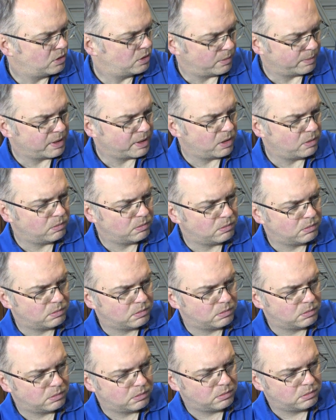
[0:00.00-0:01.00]
coat
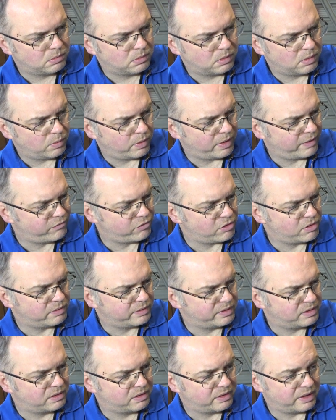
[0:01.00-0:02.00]
and whatever
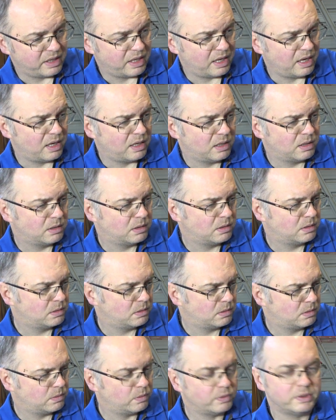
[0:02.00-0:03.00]
else is in there.
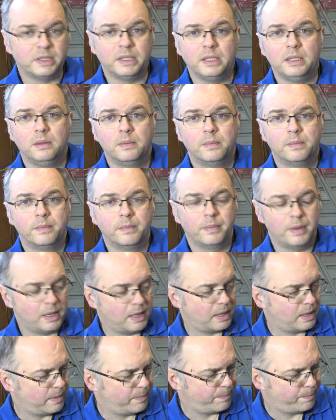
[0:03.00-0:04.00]
We'll see.
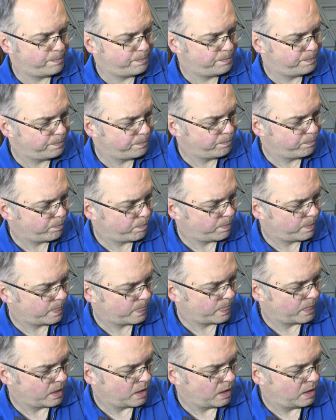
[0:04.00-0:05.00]

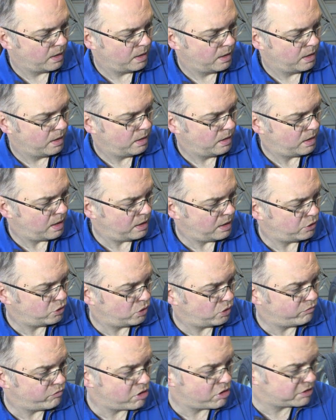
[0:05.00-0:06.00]
And it
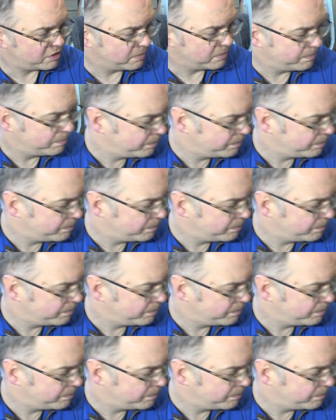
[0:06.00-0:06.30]
shouldn't rust.